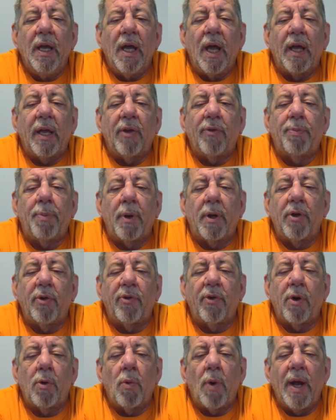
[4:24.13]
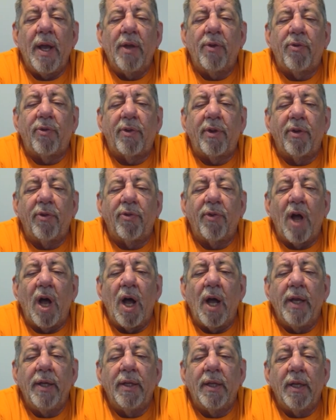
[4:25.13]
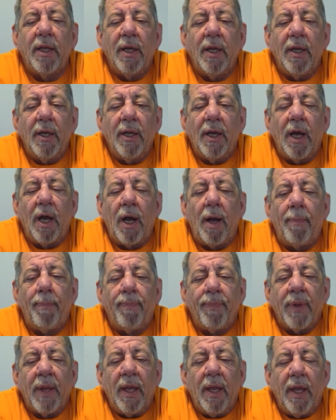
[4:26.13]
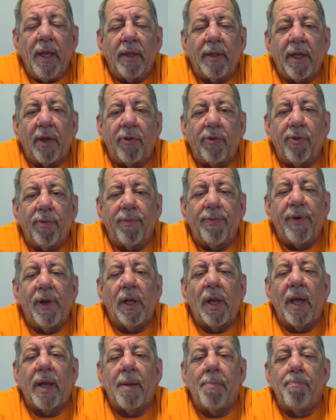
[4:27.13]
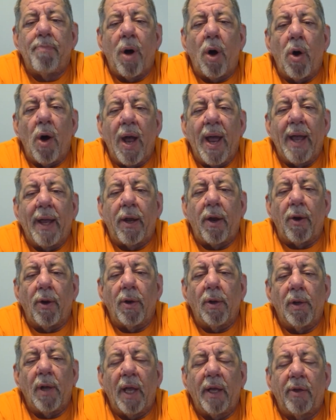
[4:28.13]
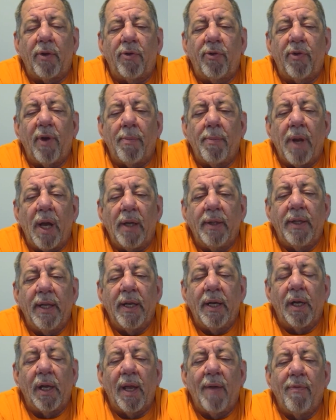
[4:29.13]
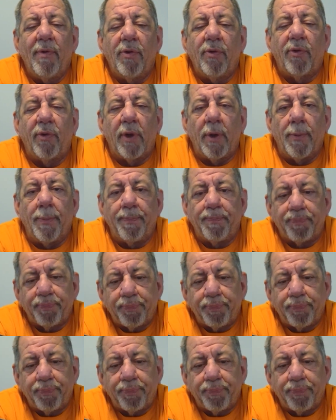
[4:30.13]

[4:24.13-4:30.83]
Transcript: I guess because of the way it's designed, it doesn't feel like a boat anchor like some 1911s do.